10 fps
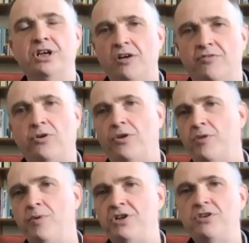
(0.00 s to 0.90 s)
For although
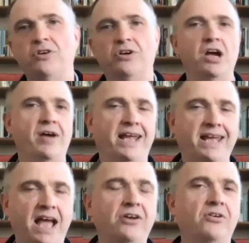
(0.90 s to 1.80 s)
we do not know and
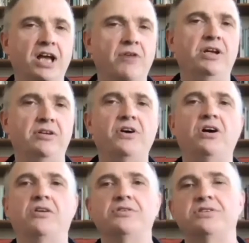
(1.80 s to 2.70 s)
cannot know in
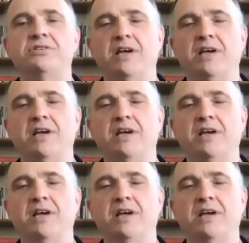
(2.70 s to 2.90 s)
advance